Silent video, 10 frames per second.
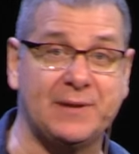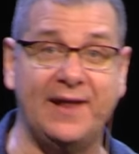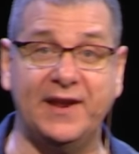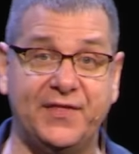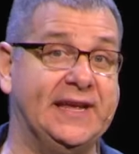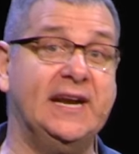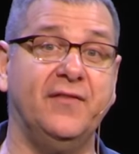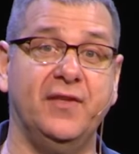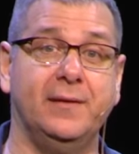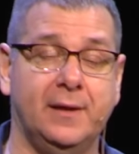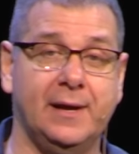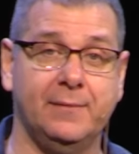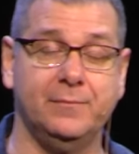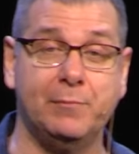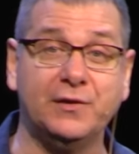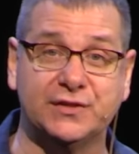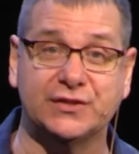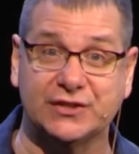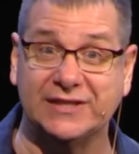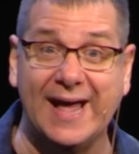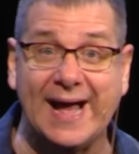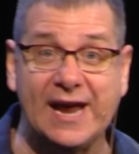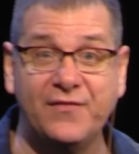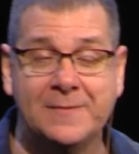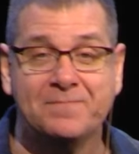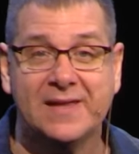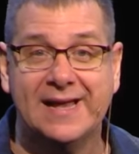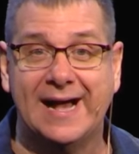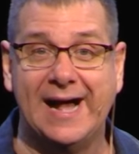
And at the end of Moses' life,